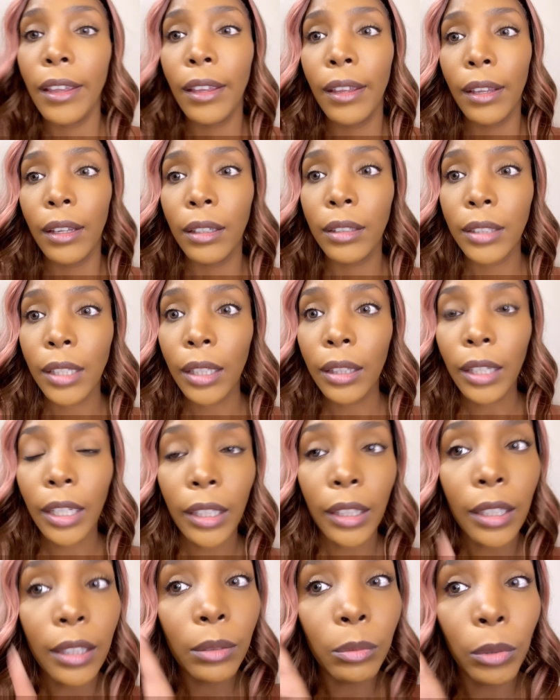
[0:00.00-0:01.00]
because I think
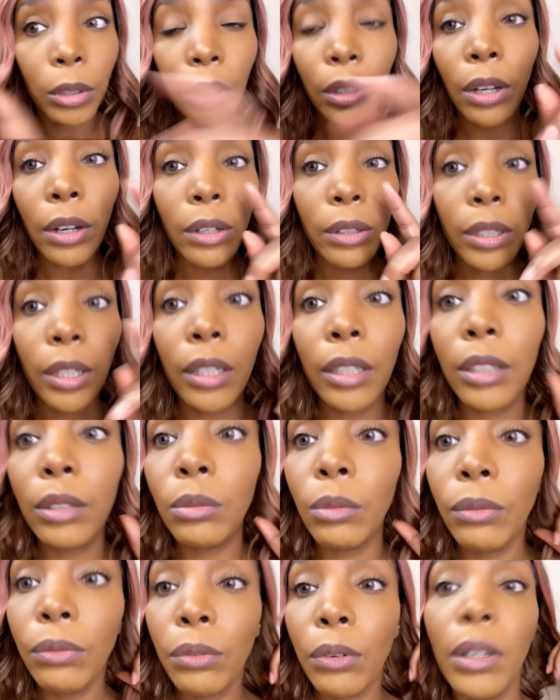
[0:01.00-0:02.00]
this one 30 and this
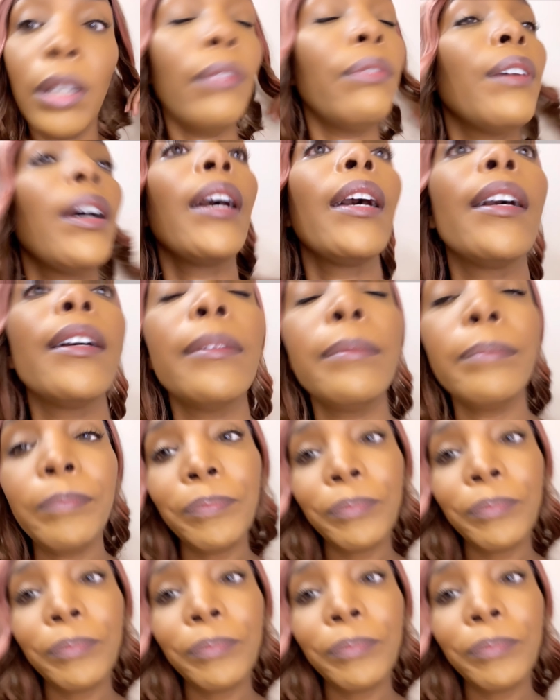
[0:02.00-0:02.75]
one 45.